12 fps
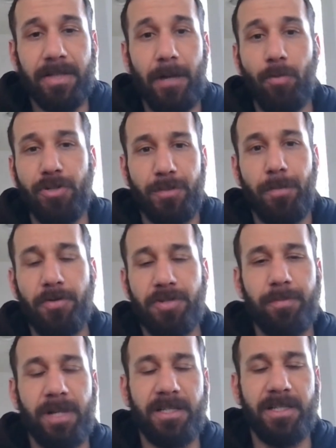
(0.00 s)
They were supposed
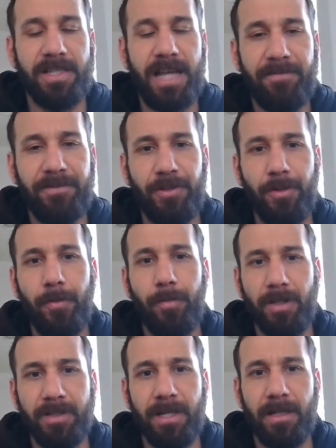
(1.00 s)
to play this afternoon,
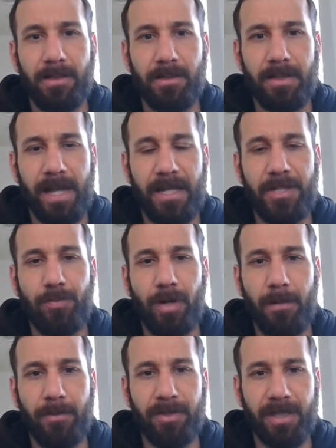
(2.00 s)
but then Yankees were
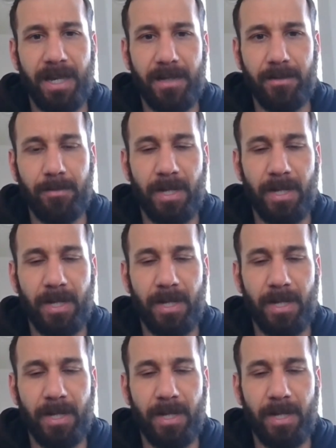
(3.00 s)
able to get